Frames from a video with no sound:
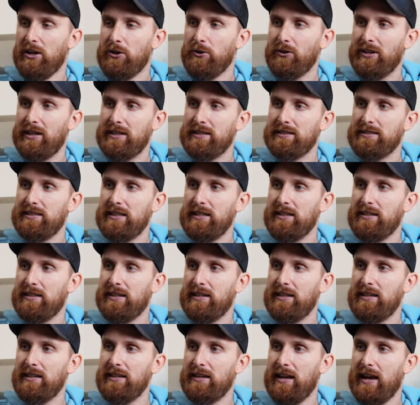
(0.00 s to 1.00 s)
You can see
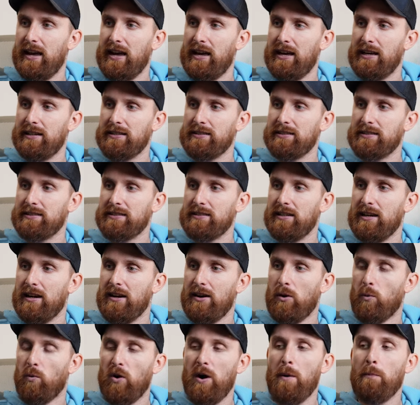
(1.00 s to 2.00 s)
he has
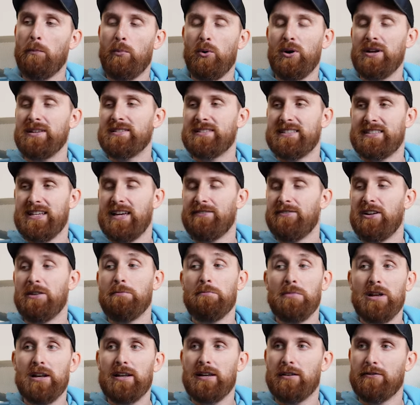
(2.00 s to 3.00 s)
1.7
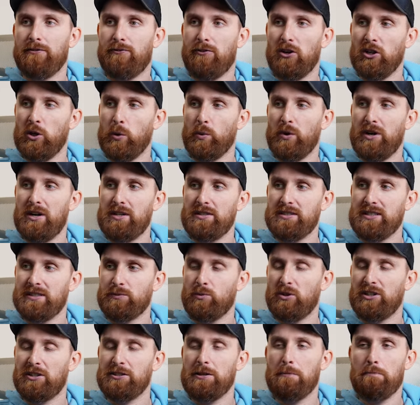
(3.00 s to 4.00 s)
million followers. He's
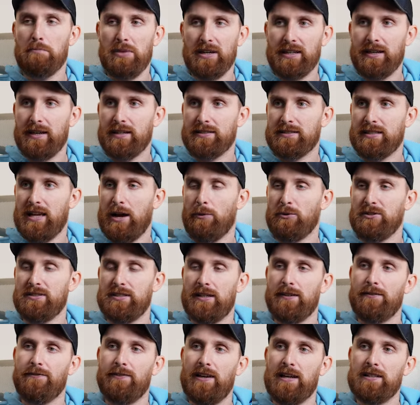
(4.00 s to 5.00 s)
one of the biggest, I would
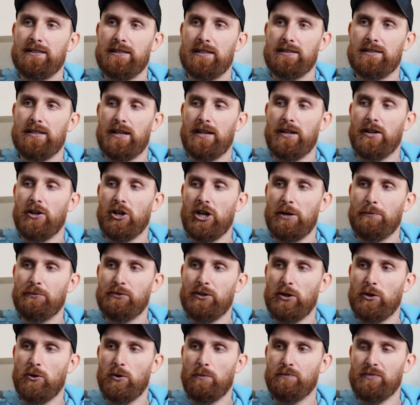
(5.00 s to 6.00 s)
say, faces in
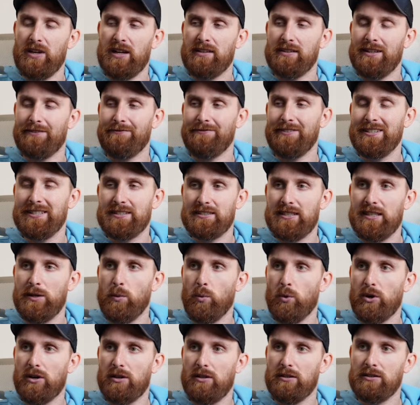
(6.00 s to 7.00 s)
crypto in the VC
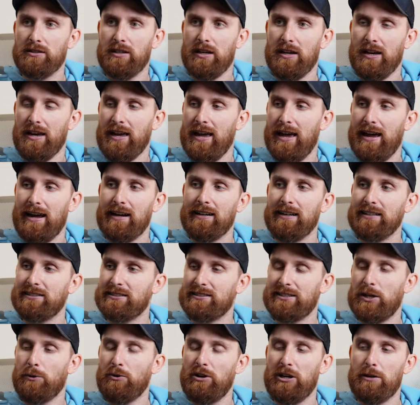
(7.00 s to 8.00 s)
world. And this
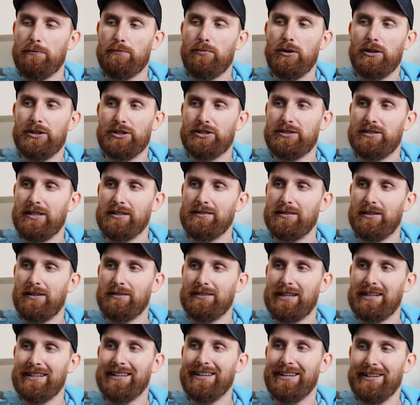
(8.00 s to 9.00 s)
is a really bullish signal
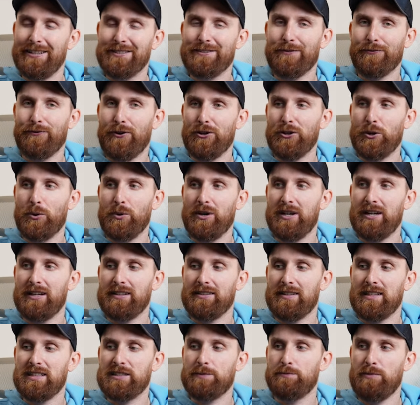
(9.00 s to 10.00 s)
that he's
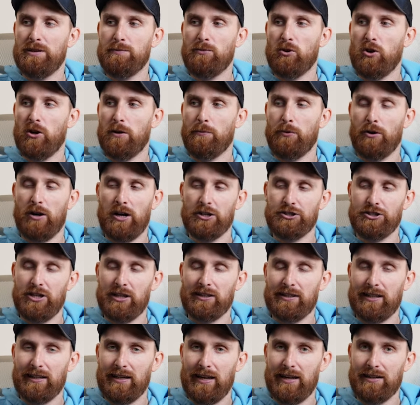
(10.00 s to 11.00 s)
following this MemeCoin
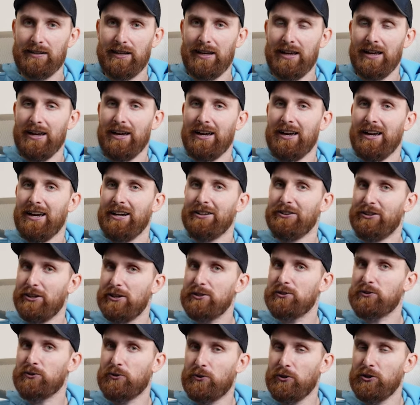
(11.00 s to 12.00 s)
project. Again,
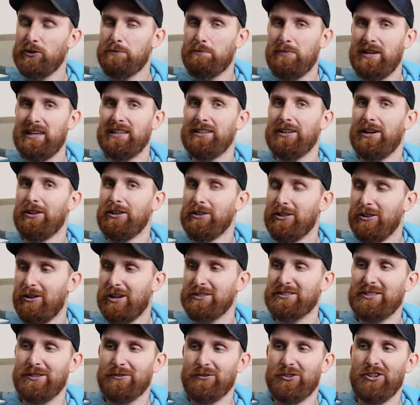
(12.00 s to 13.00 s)
this could mean
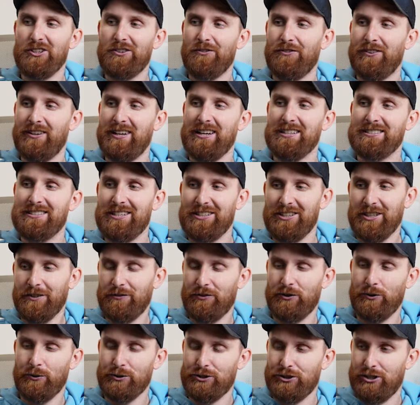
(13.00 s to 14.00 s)
lots of good things in the
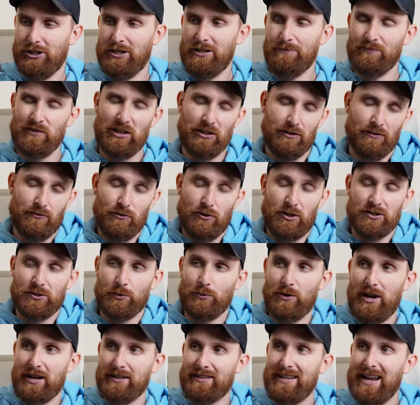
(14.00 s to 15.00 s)
future. And of course,
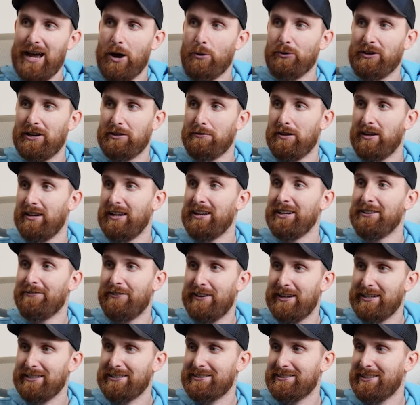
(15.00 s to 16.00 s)
right now we can
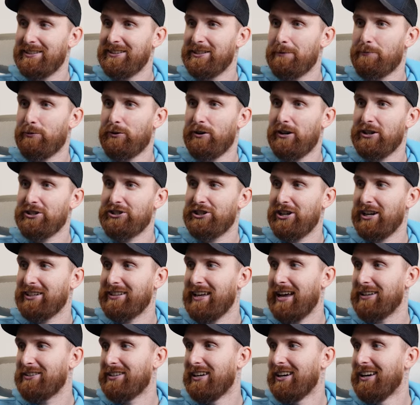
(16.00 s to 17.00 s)
invest in the project
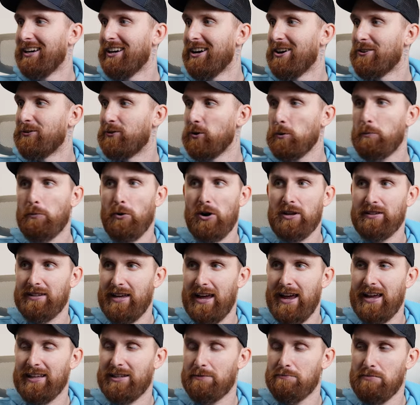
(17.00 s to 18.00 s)
at
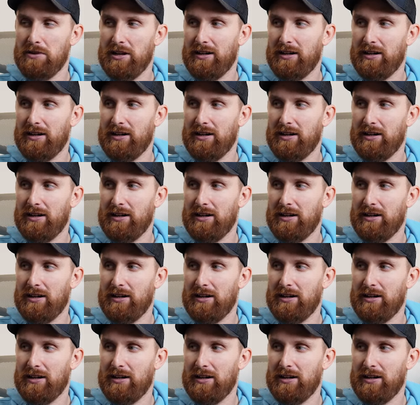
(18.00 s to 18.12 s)
2.8